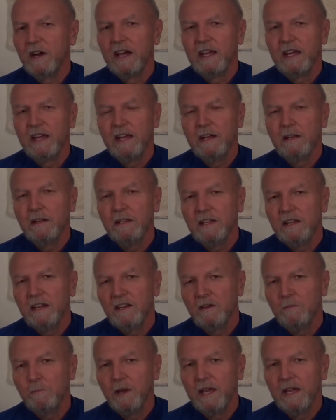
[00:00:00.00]
I held it
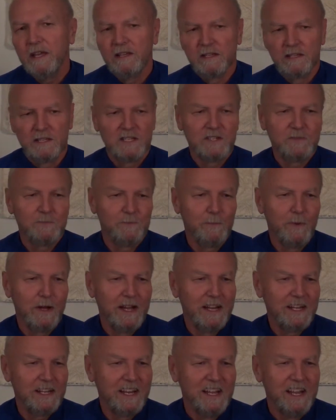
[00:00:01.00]
in abeyance.
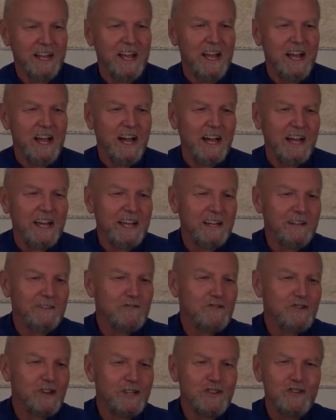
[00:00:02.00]
I
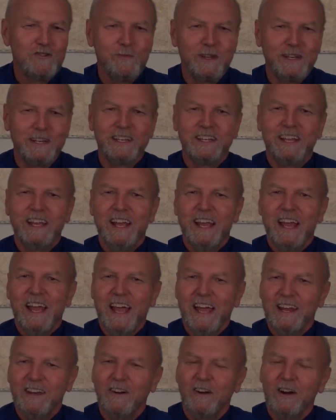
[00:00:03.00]
held judgment
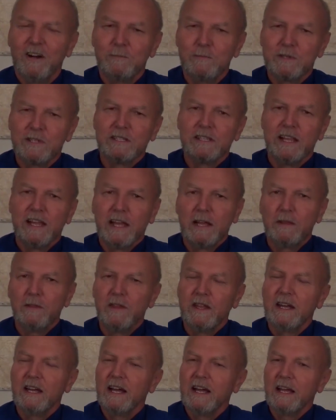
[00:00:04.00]
at arm's length,
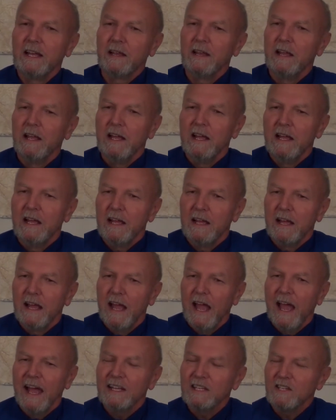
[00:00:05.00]
and I
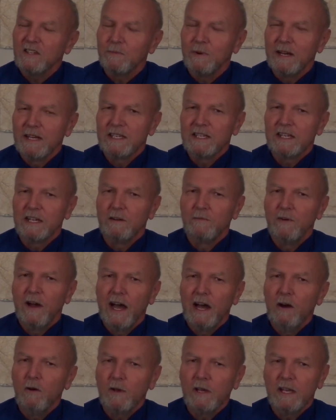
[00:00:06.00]
asked myself,
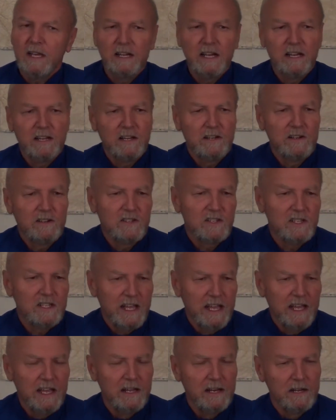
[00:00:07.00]
how can I
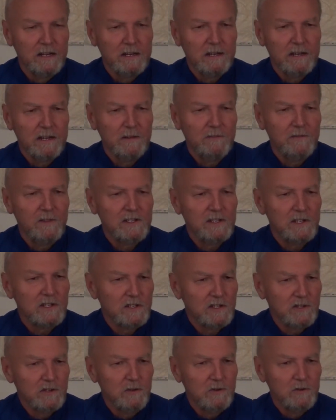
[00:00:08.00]
understand if this
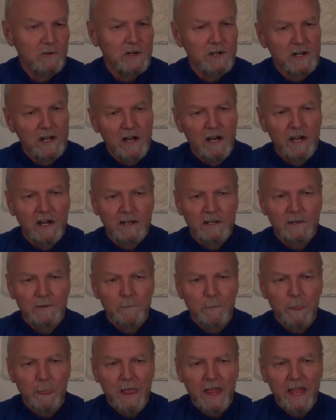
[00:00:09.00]
is true or not?
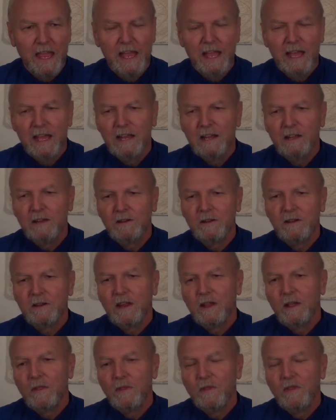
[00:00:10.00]

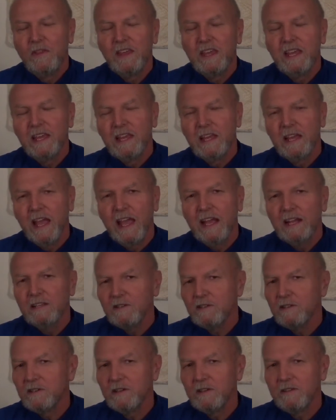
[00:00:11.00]
And the
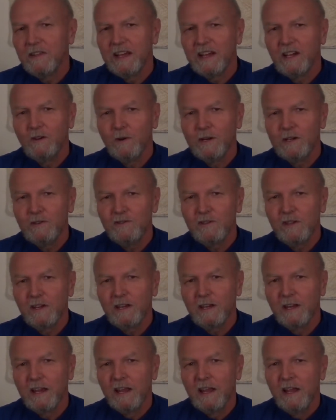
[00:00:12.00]
answer to that
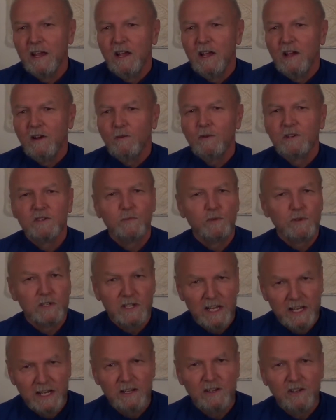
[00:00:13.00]
question was
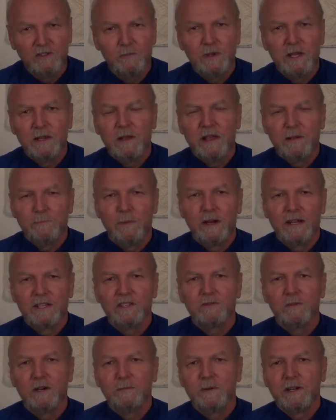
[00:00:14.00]
presented to me by
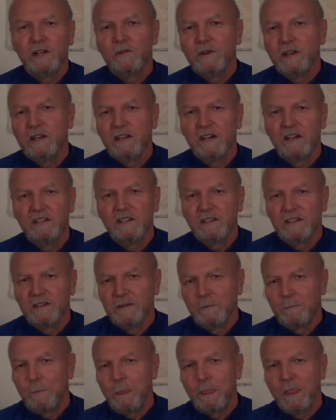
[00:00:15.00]
Swami
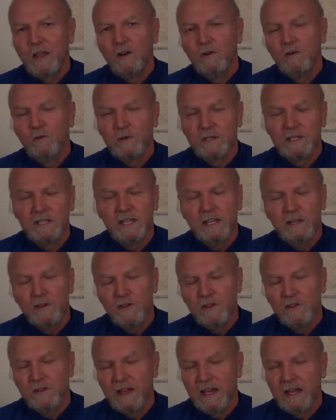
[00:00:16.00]
Kriyananda, who was
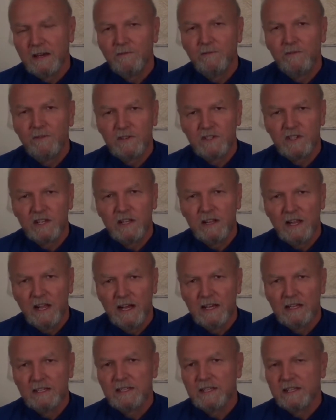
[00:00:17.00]
teaching that first
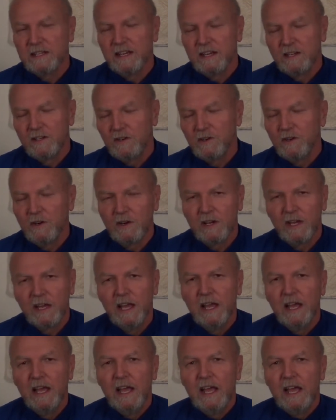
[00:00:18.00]
class that I took.
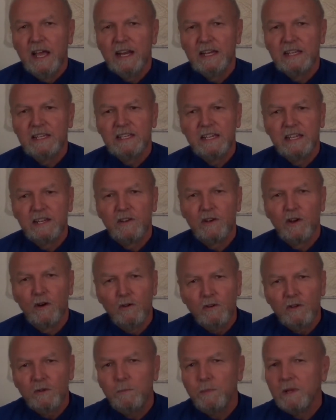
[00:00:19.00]
And he said,
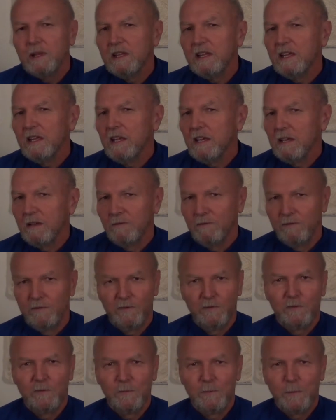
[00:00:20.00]
don't
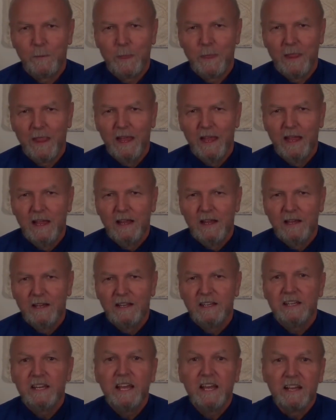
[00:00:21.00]
believe,
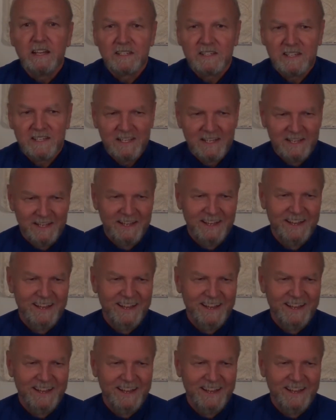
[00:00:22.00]
test.